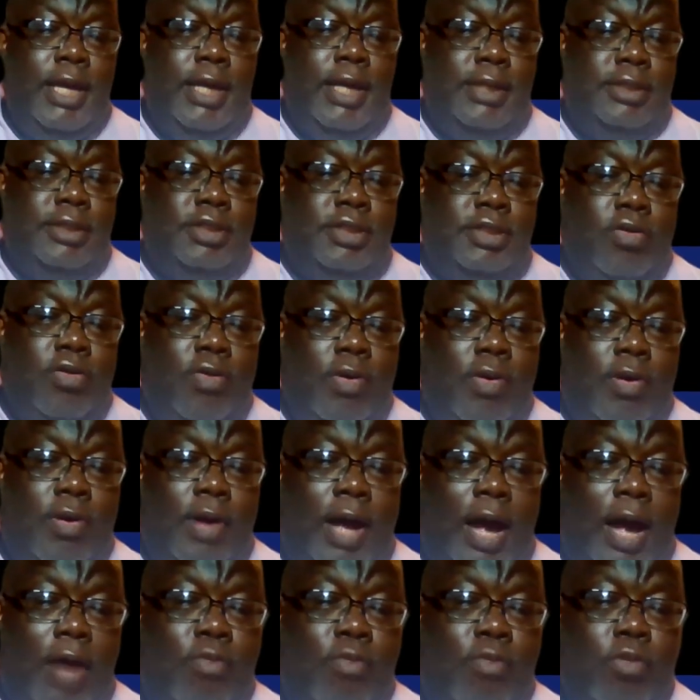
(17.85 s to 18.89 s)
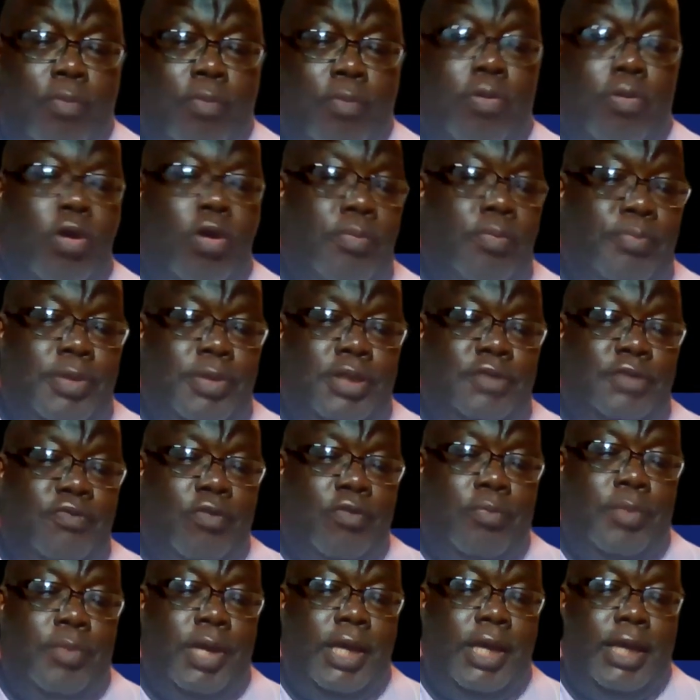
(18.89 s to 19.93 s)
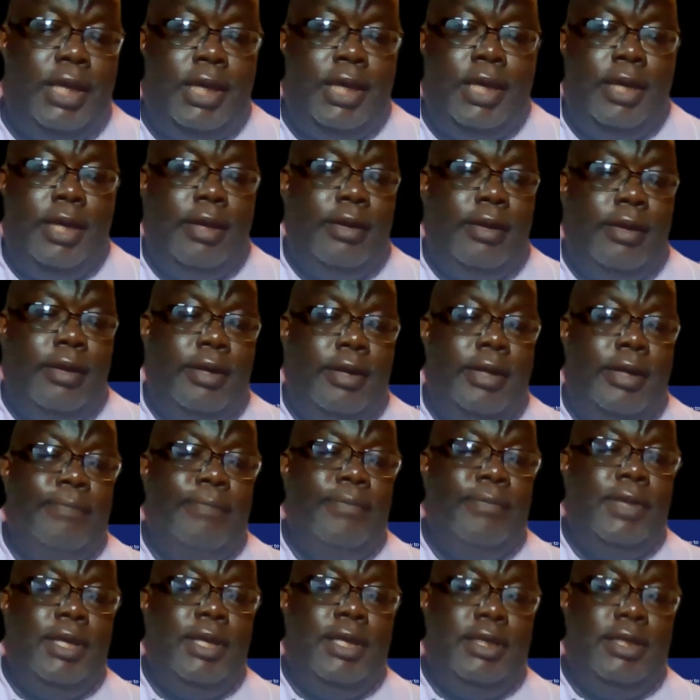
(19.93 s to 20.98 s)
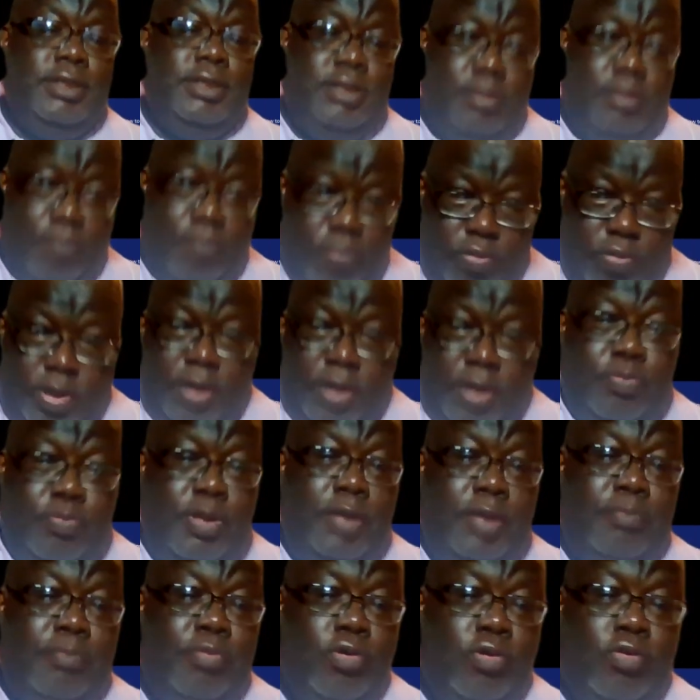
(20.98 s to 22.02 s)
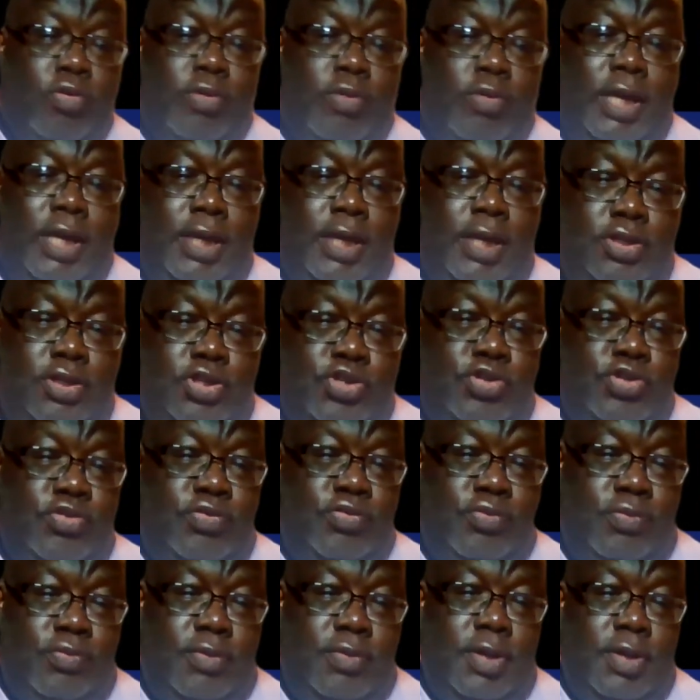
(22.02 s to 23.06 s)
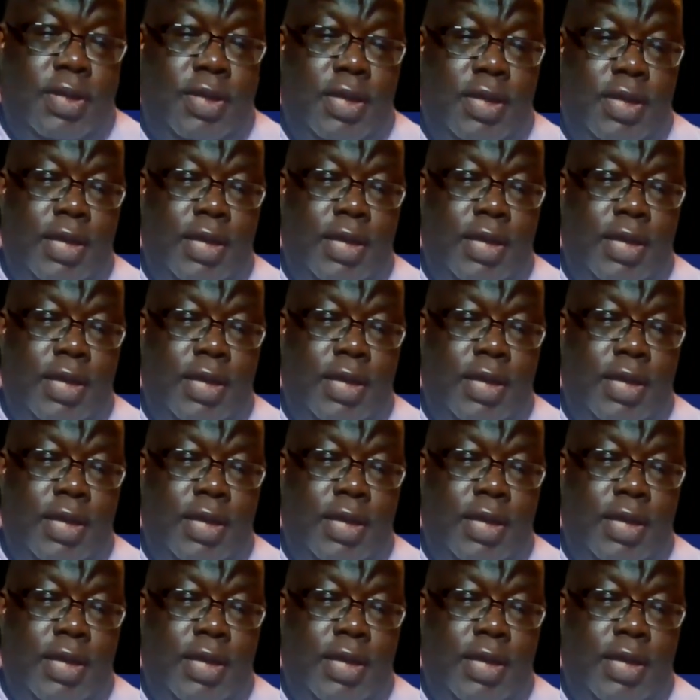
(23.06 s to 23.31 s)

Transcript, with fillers: And so, our purpose for being here is to bring people into